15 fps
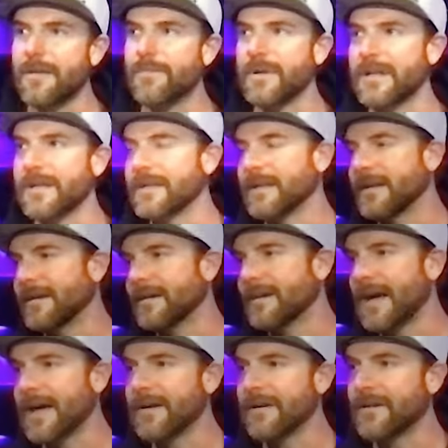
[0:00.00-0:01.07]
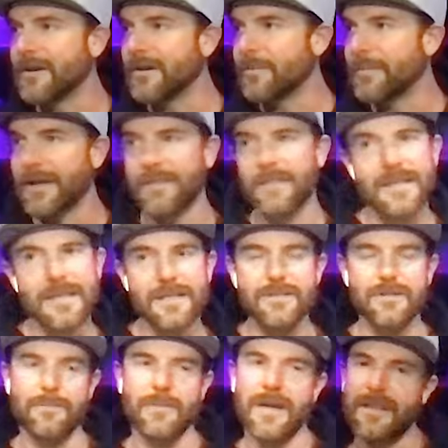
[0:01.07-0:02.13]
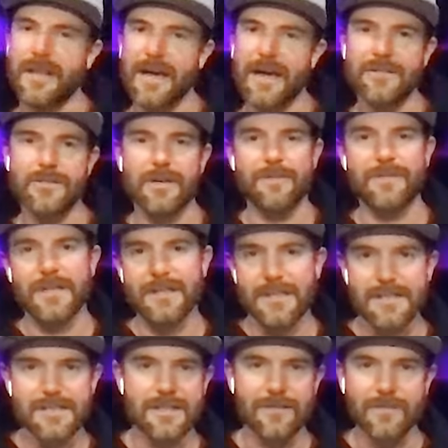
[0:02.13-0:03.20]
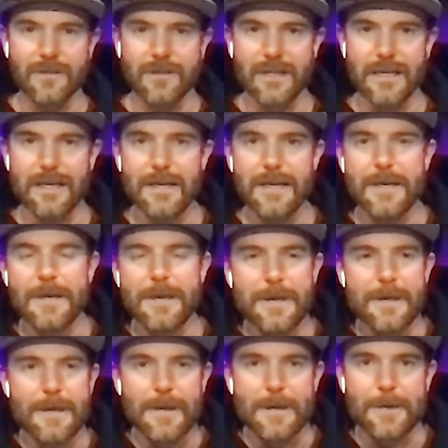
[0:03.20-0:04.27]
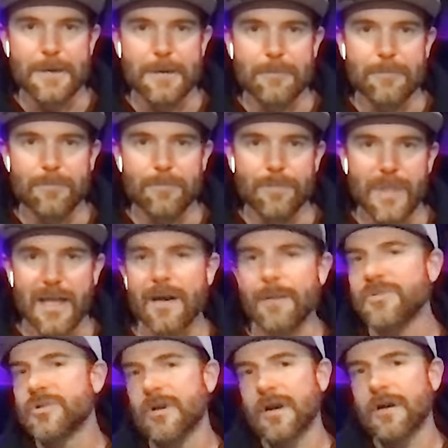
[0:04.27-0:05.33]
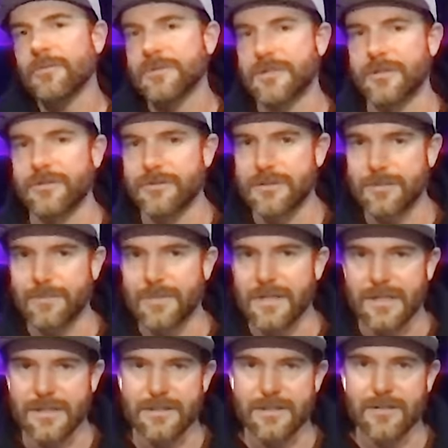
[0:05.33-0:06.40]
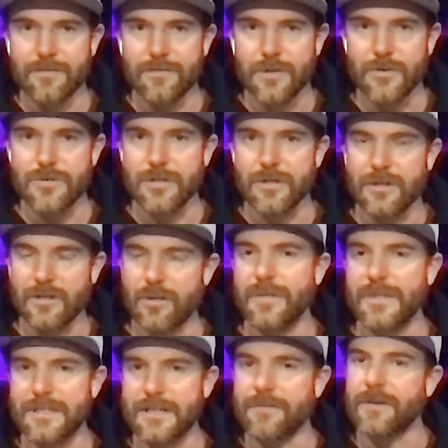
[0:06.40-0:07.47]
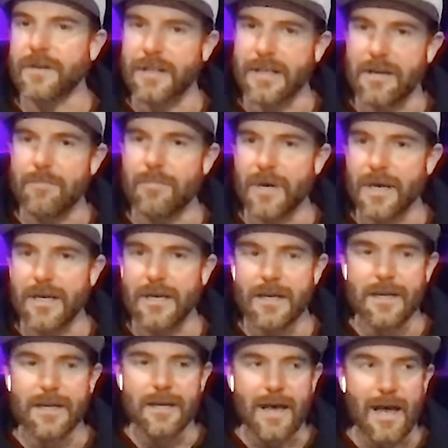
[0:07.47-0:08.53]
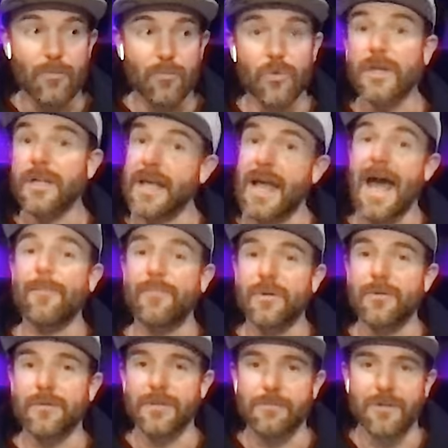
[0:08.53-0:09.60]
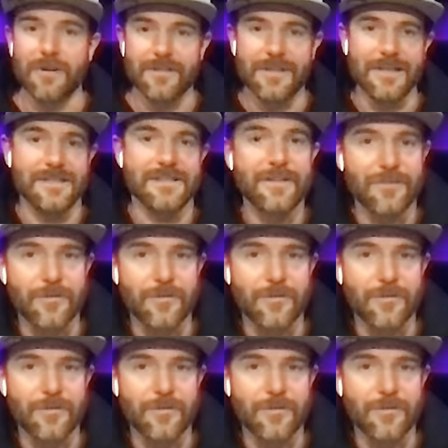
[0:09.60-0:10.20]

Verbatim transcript: but, you know, I don't know about this or about that. Should I have done this differently? Um, and I'm sure I will do some things in the future a little bit differently, but I'm really happy with where things have